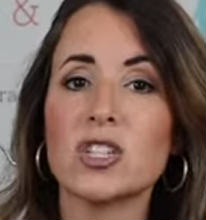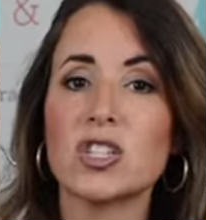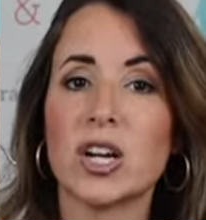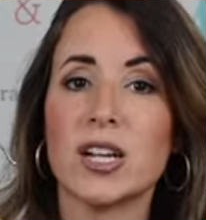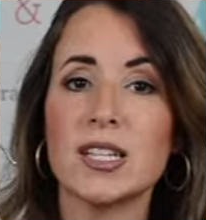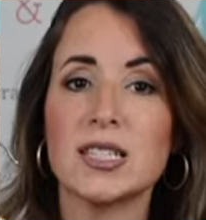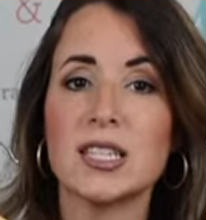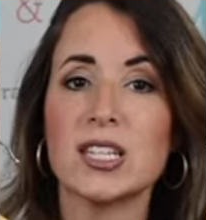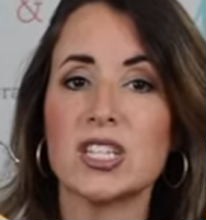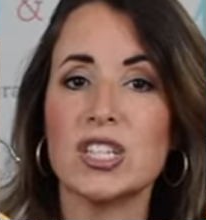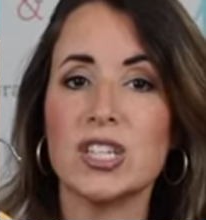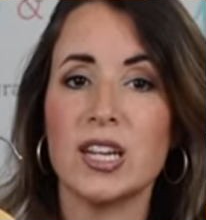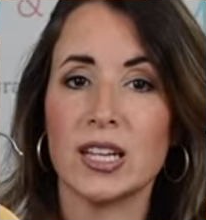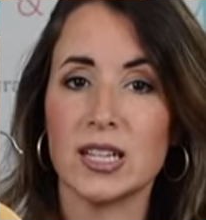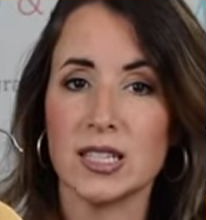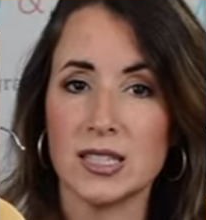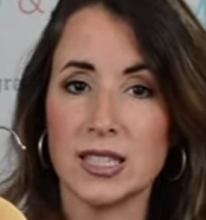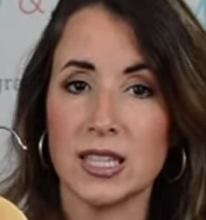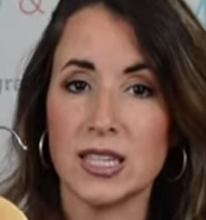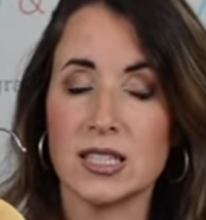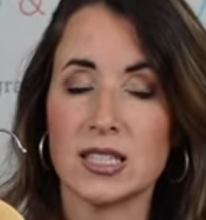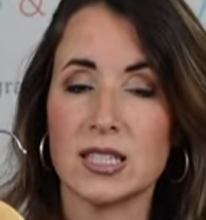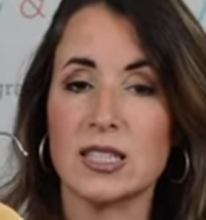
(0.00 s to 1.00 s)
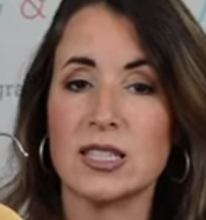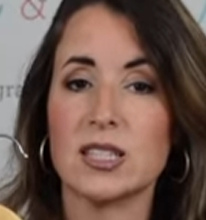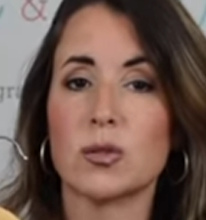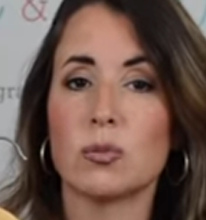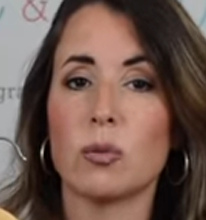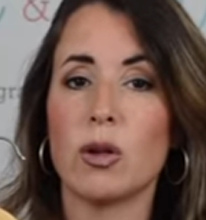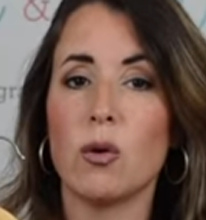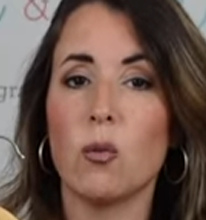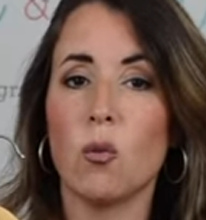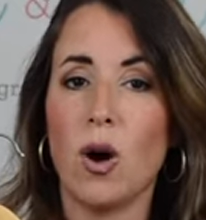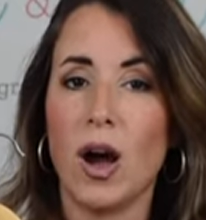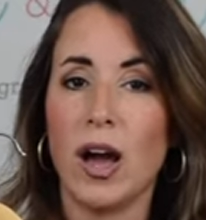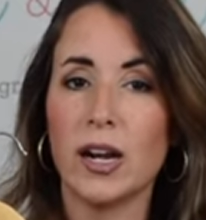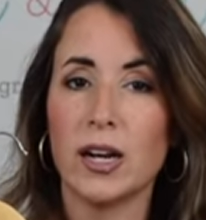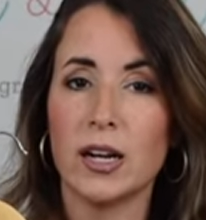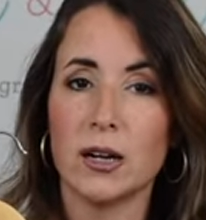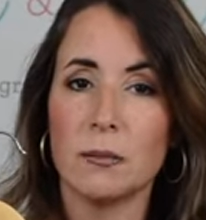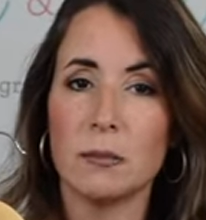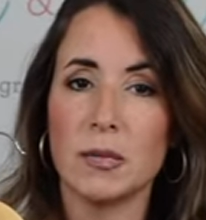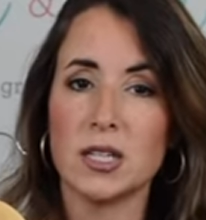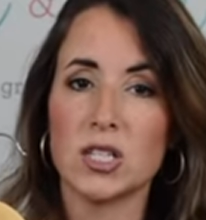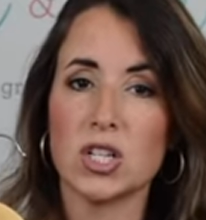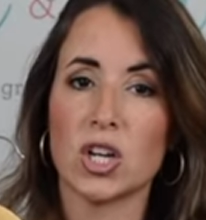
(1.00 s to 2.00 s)
transitioning seasons, we wanted
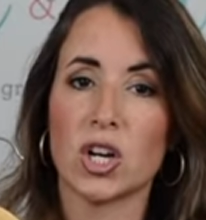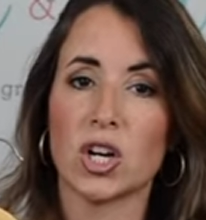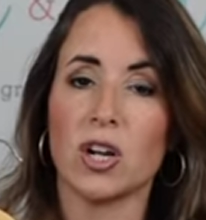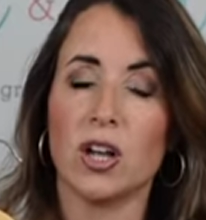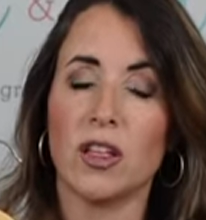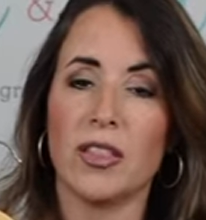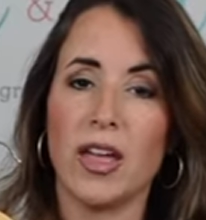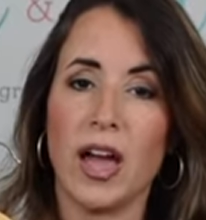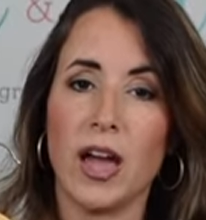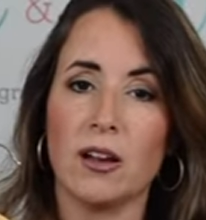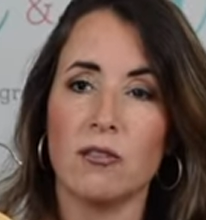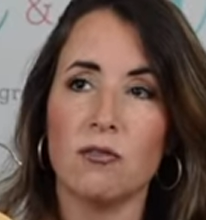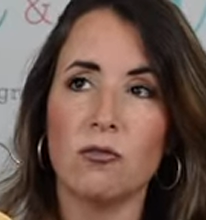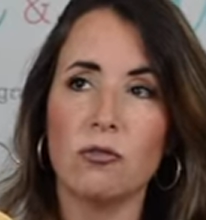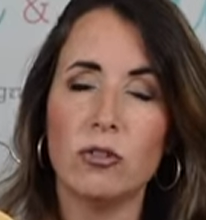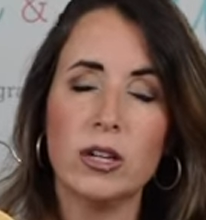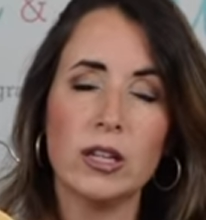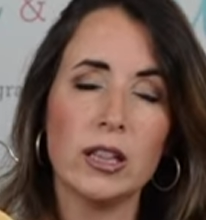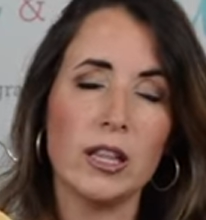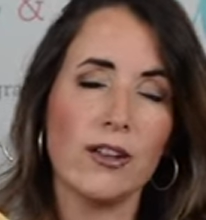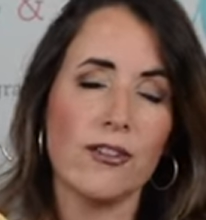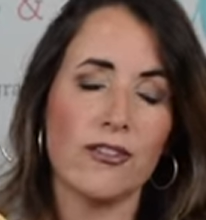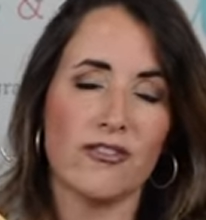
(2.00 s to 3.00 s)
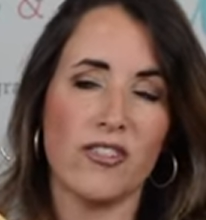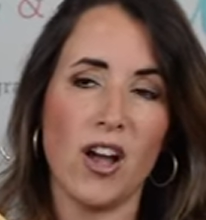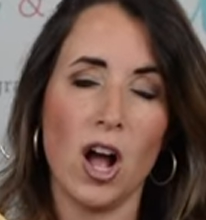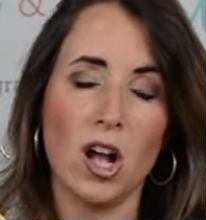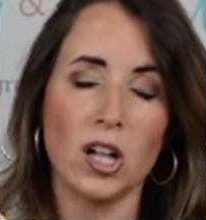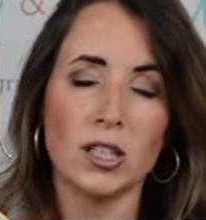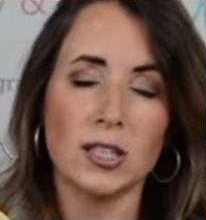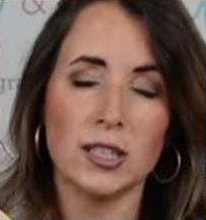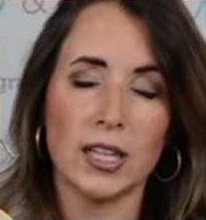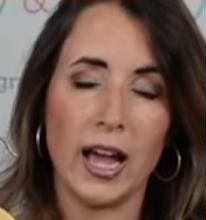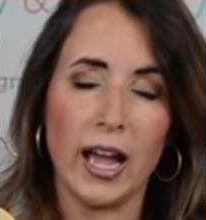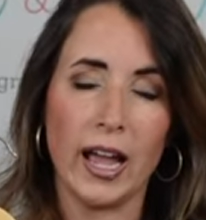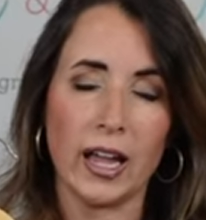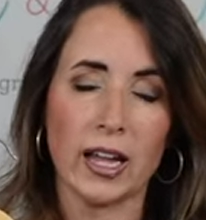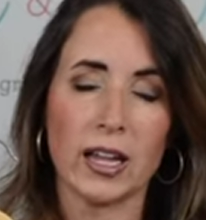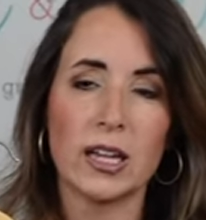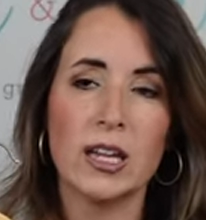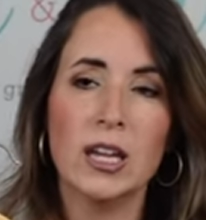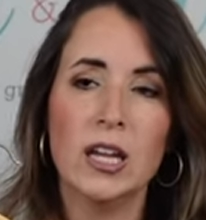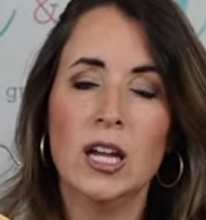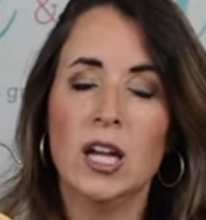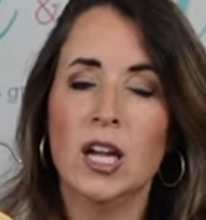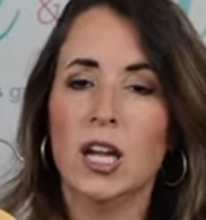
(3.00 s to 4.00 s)
a material that really felt like